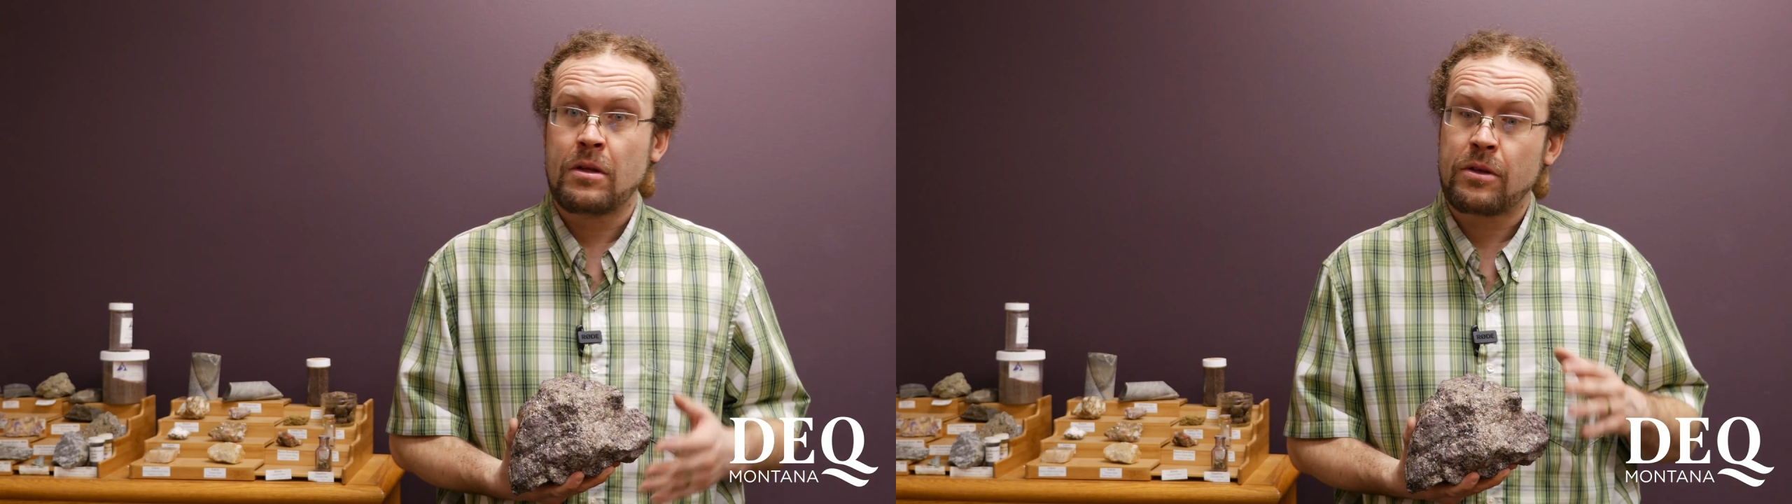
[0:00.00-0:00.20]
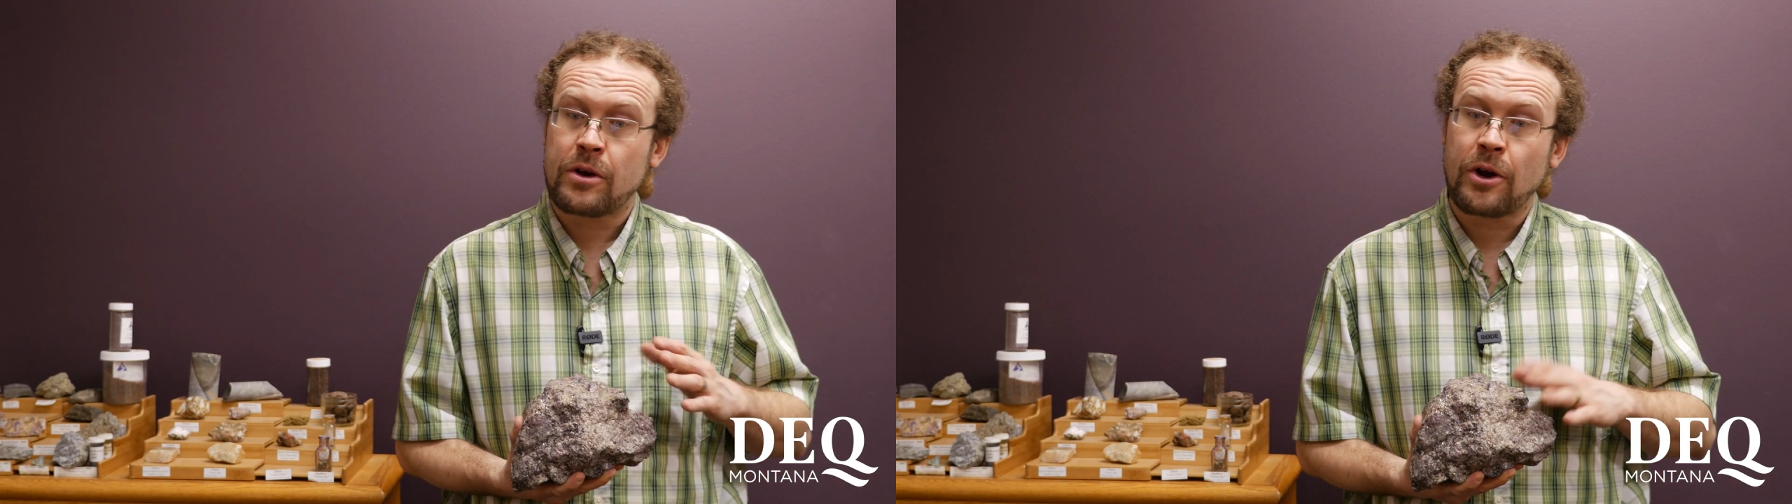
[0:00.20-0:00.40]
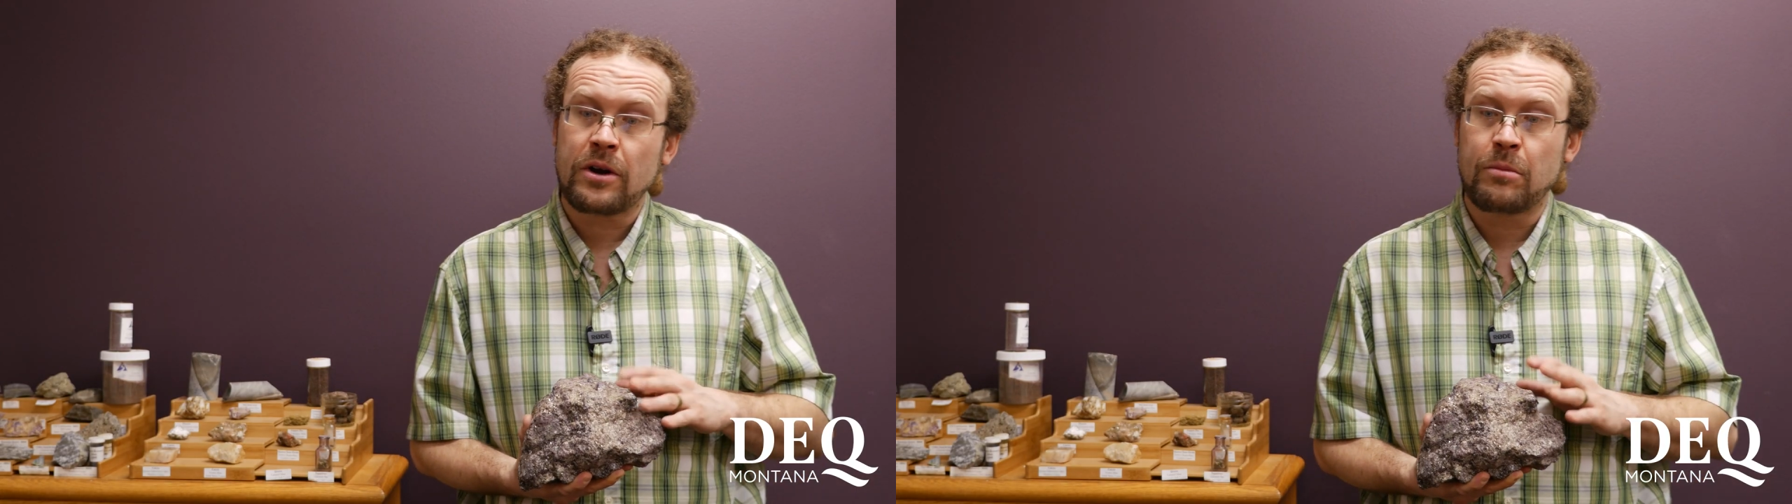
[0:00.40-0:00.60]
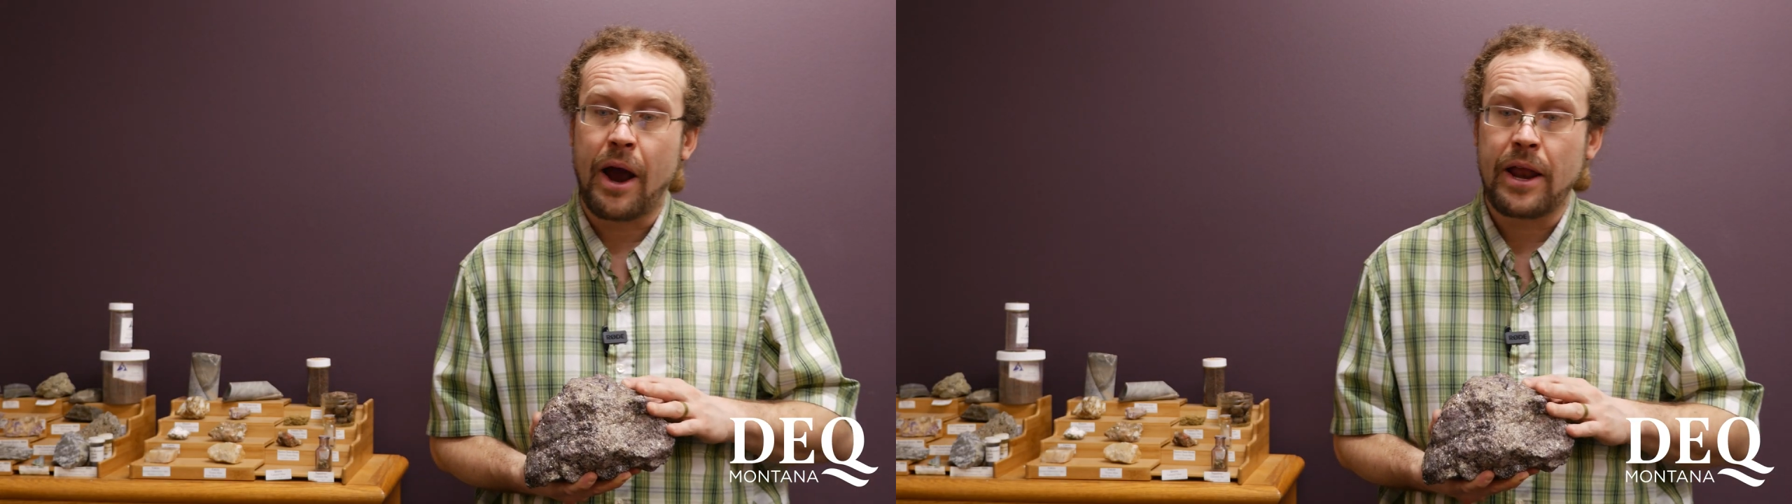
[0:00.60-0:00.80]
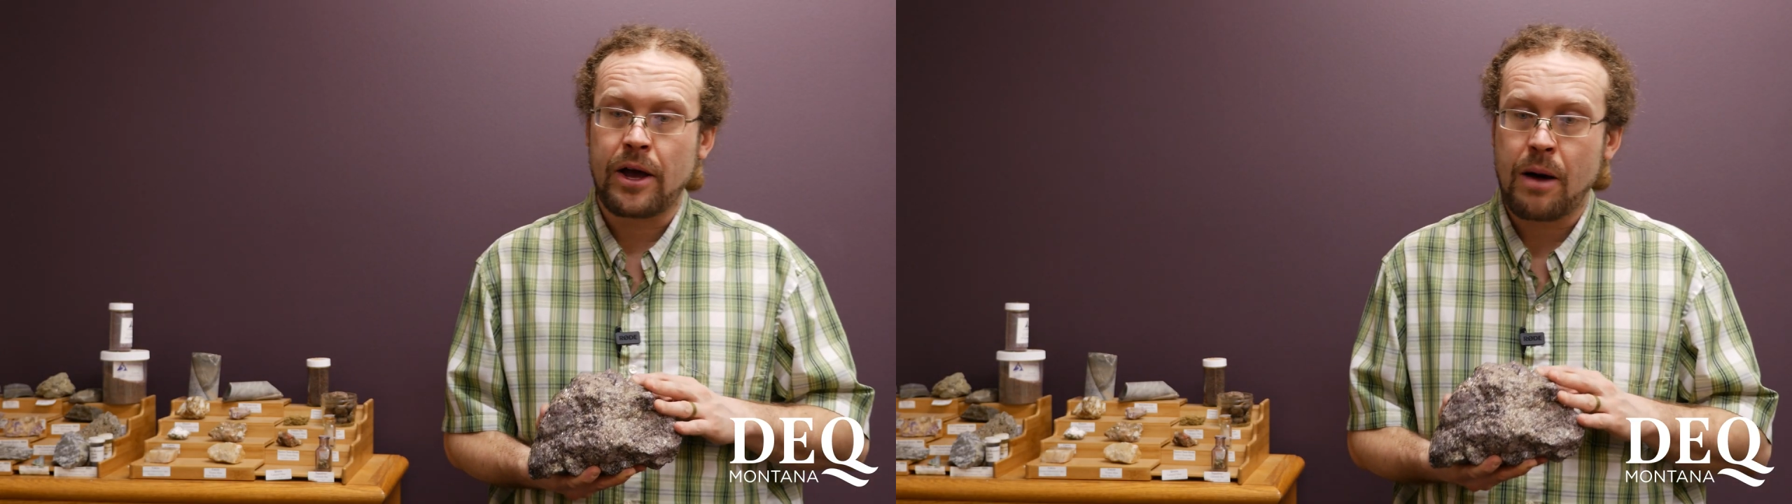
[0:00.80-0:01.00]
The current
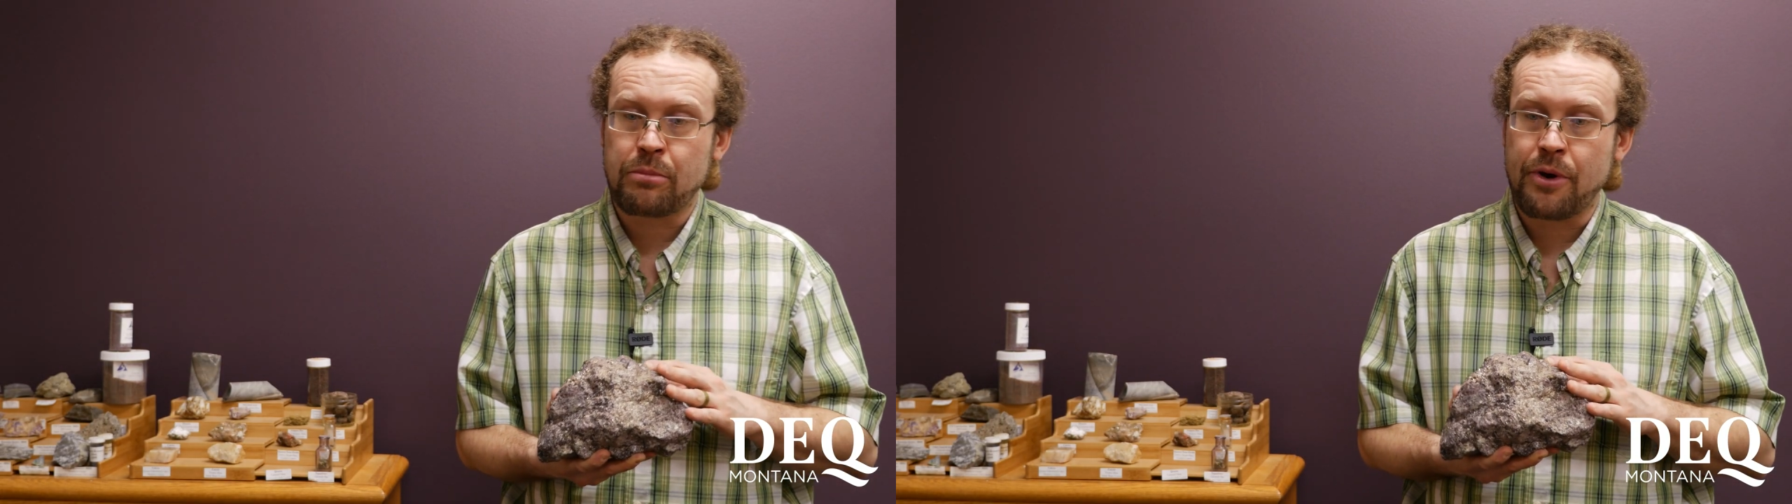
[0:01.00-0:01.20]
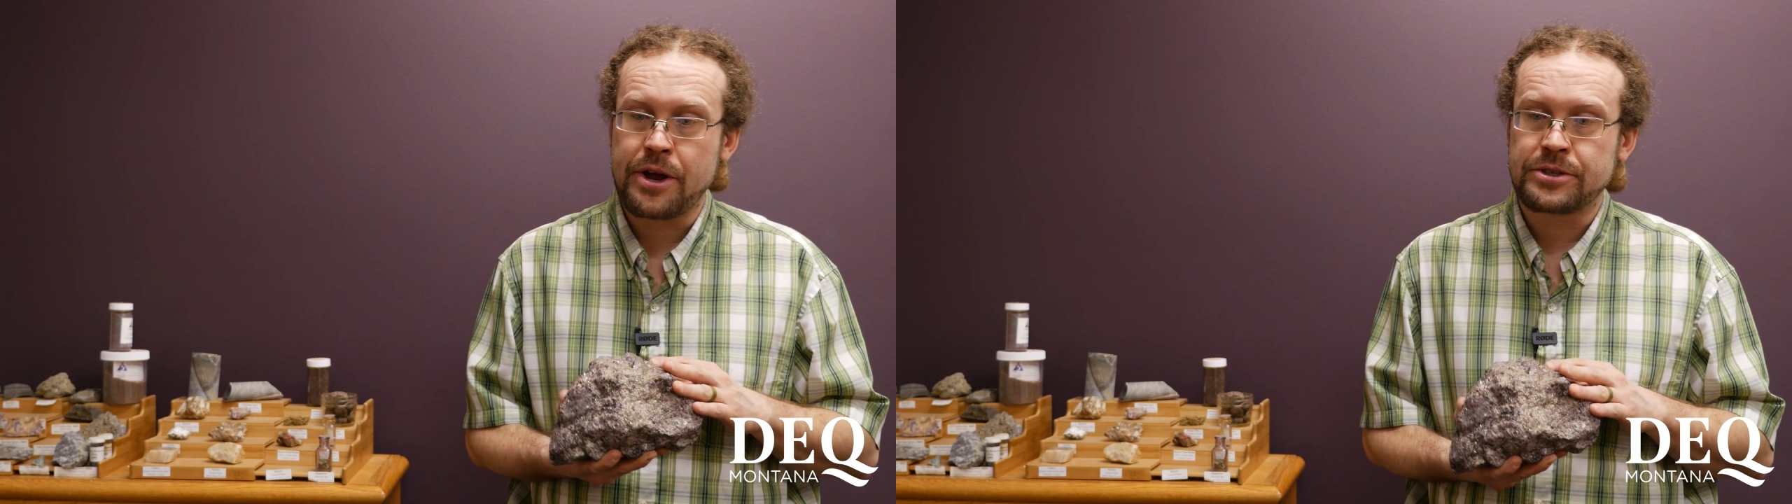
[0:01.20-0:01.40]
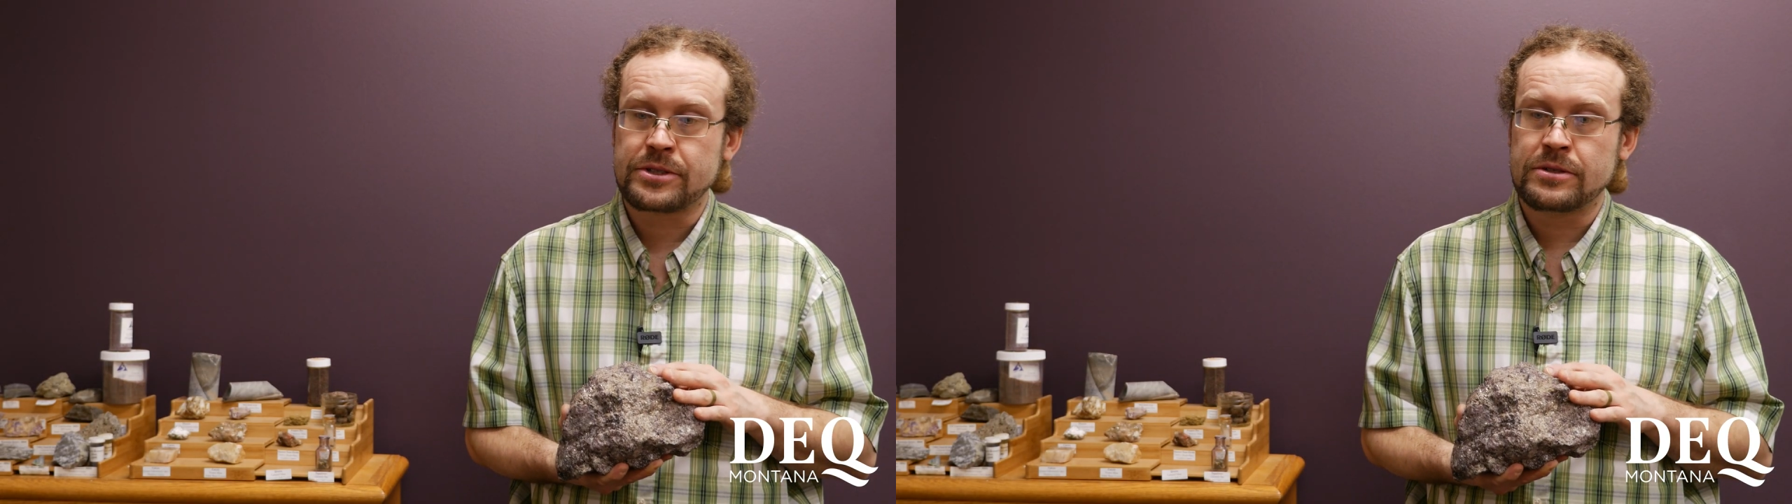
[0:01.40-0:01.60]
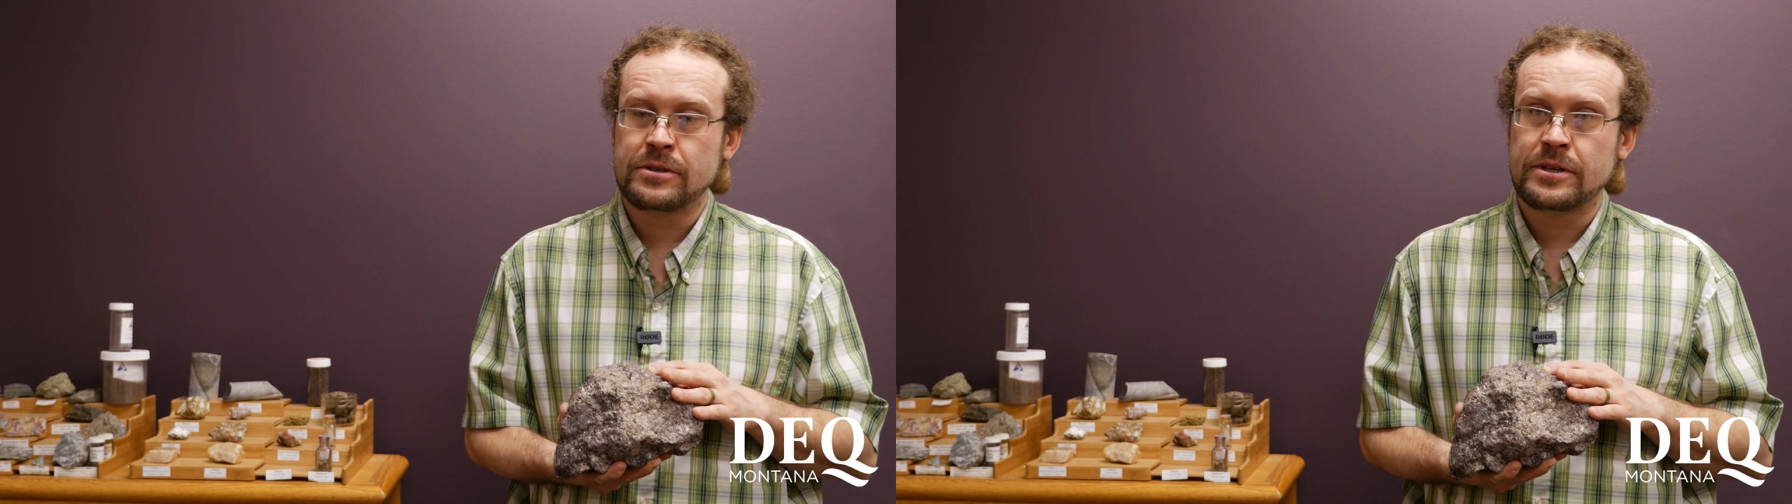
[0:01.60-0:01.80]
mining operation